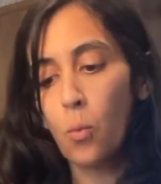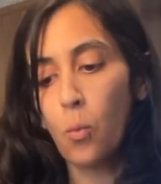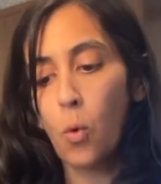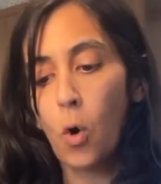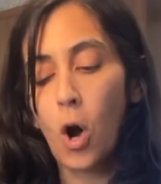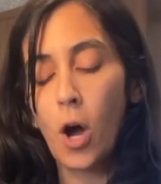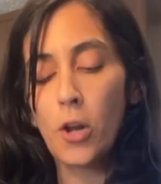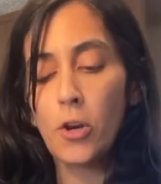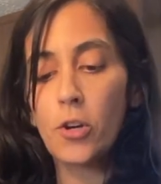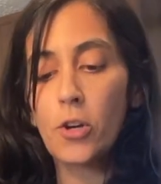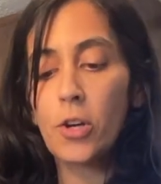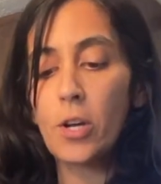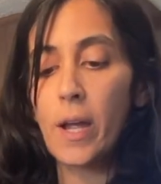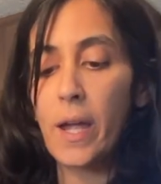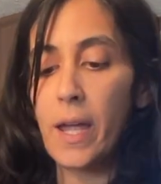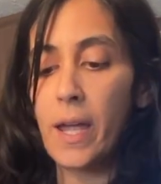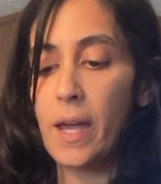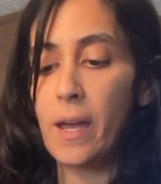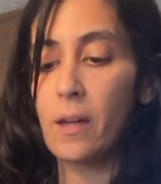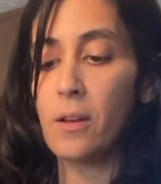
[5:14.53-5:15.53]
water
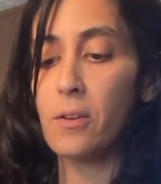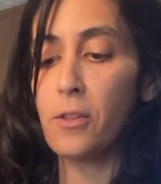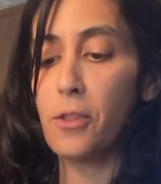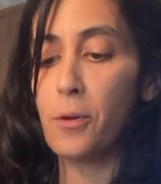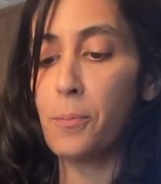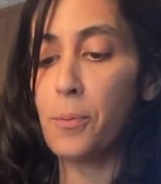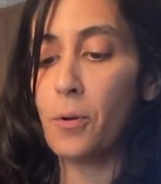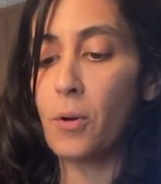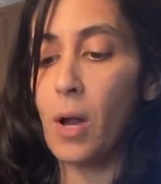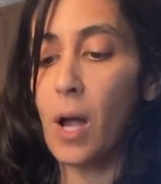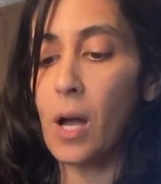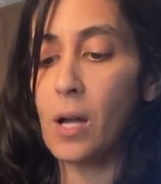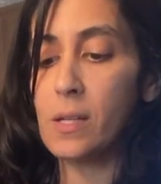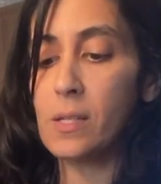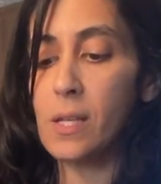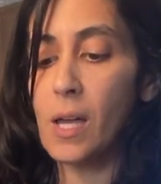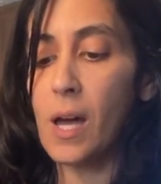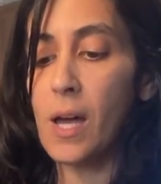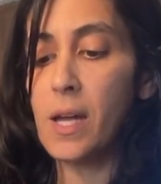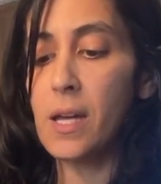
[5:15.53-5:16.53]
and the
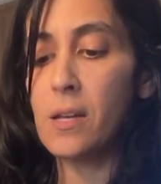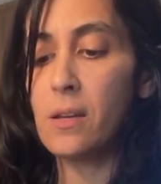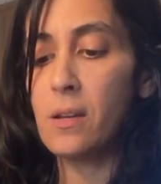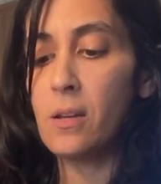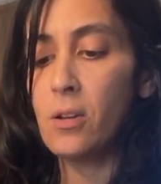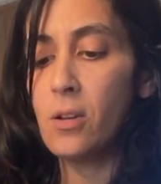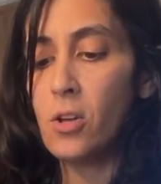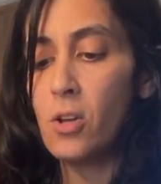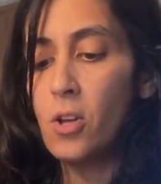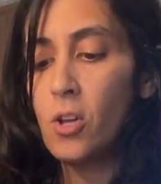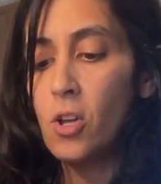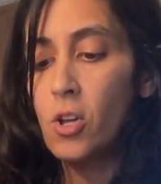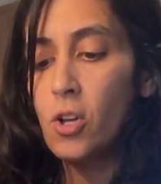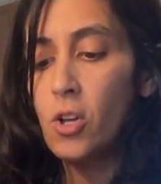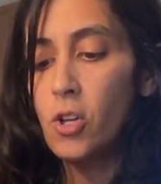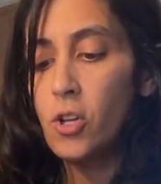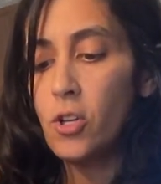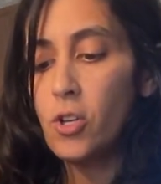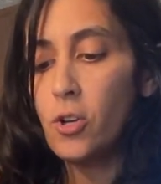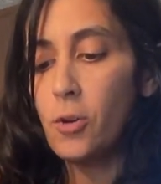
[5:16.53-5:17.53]
peroxide,
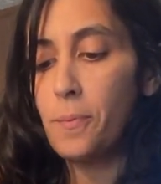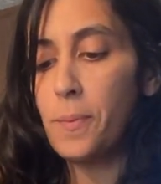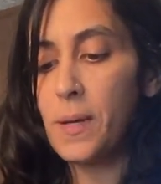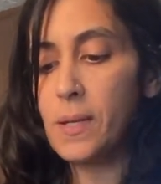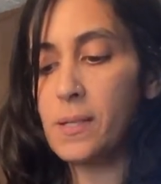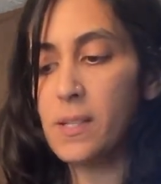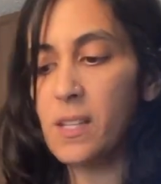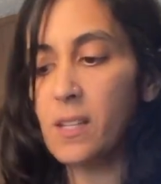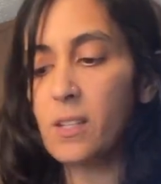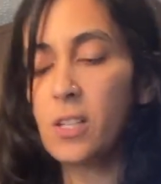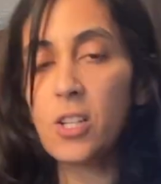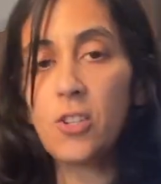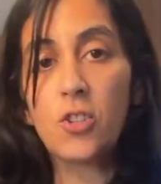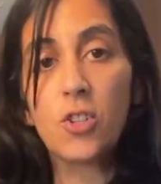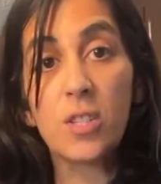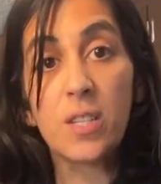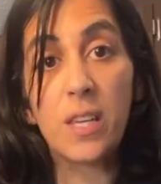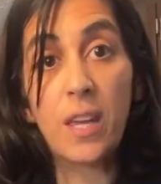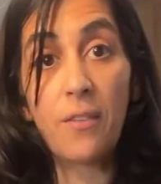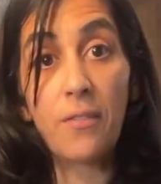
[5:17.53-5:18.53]
you're basically
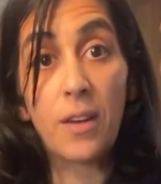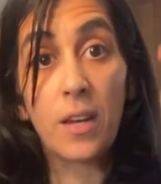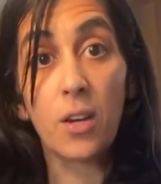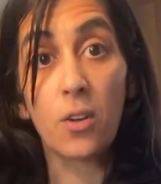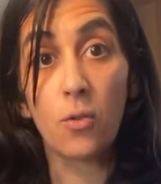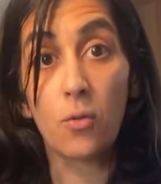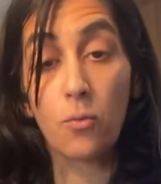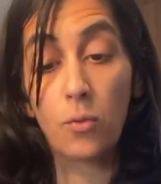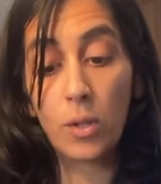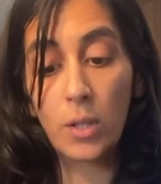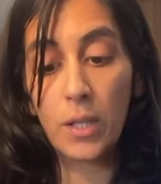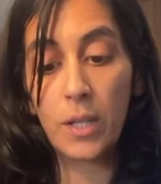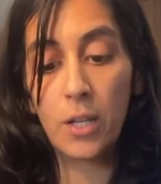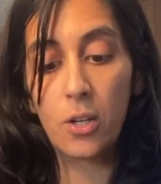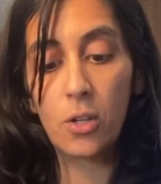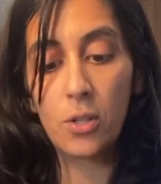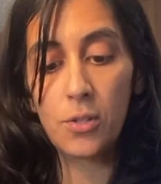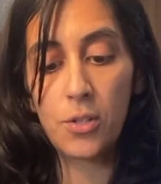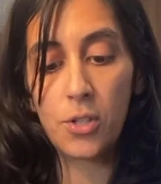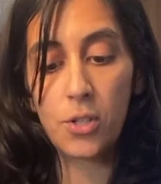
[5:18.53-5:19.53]
just giving it a really
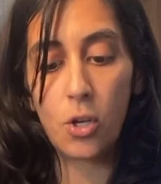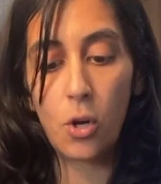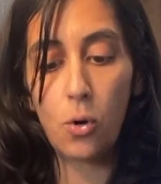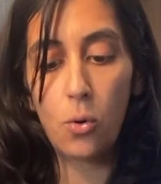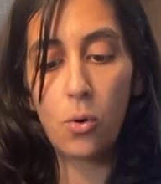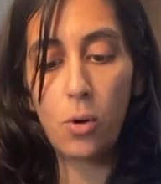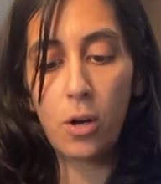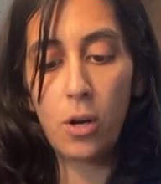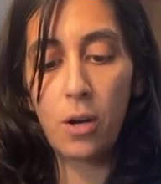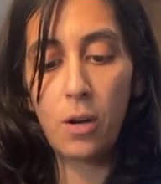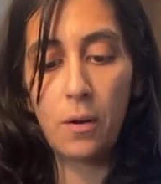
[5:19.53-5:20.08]
good soak.